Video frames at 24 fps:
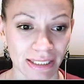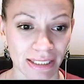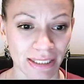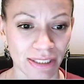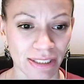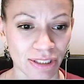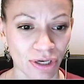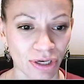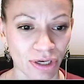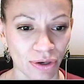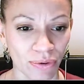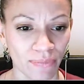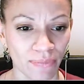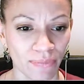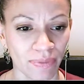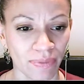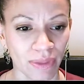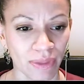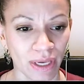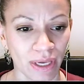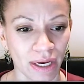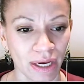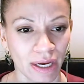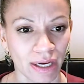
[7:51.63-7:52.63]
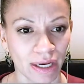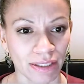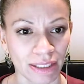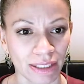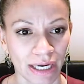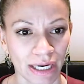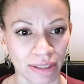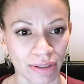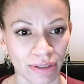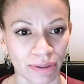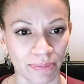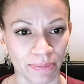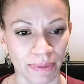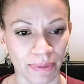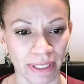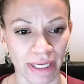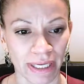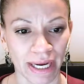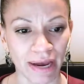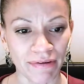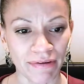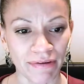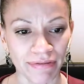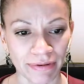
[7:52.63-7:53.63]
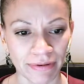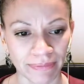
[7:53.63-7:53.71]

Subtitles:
So download PDF.